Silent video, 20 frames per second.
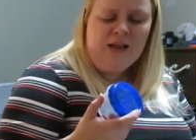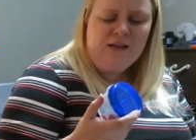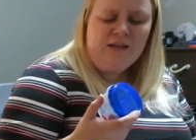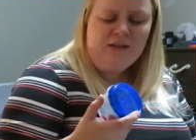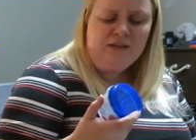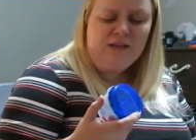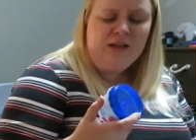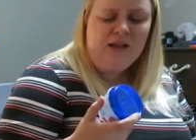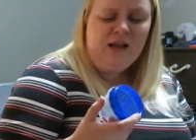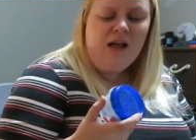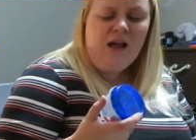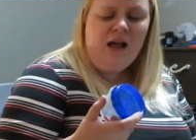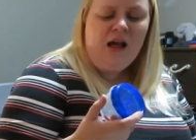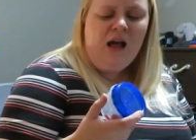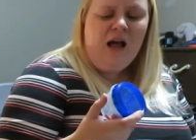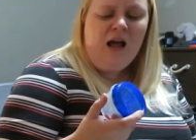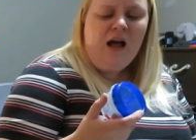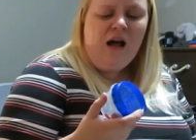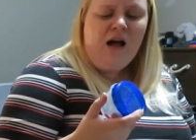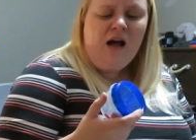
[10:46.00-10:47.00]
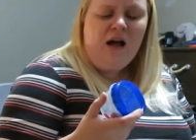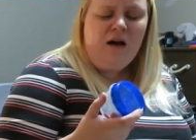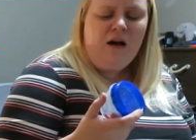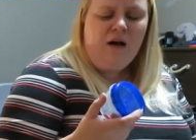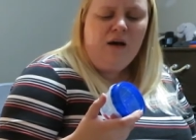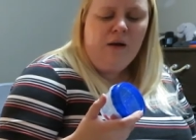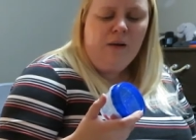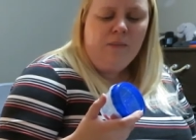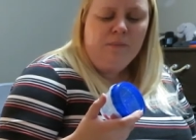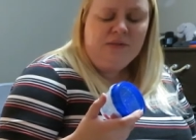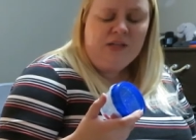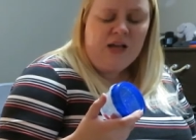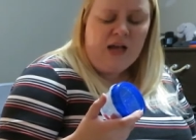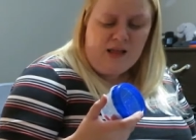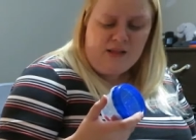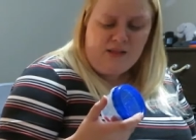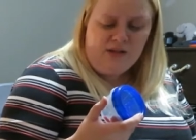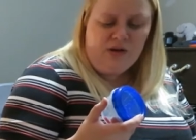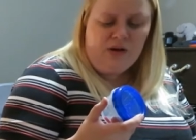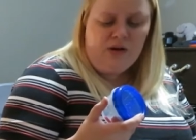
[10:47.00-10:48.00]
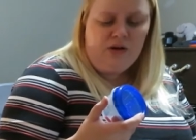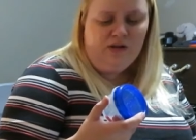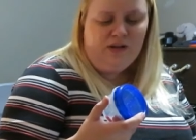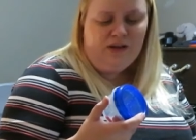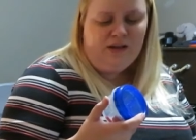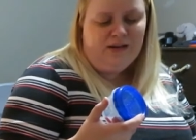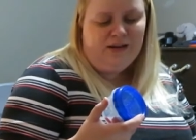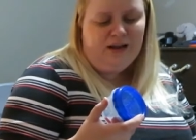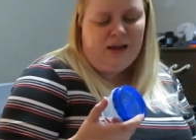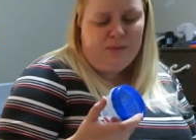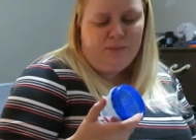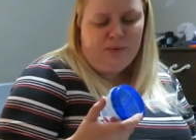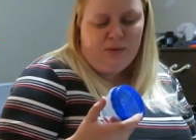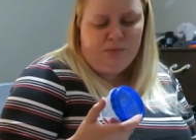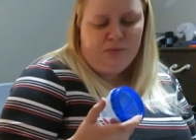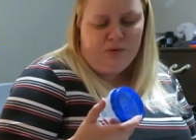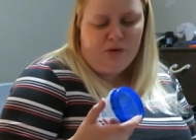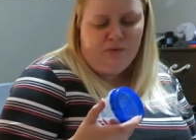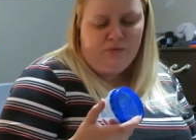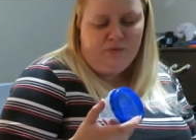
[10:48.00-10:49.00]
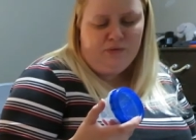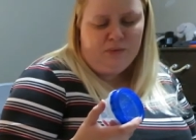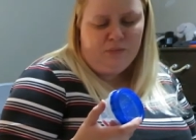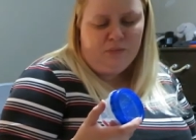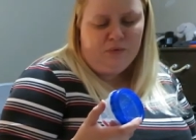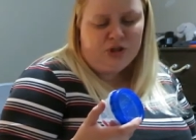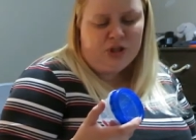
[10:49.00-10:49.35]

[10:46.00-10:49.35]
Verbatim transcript: And um, Tylenol and ibuprofen,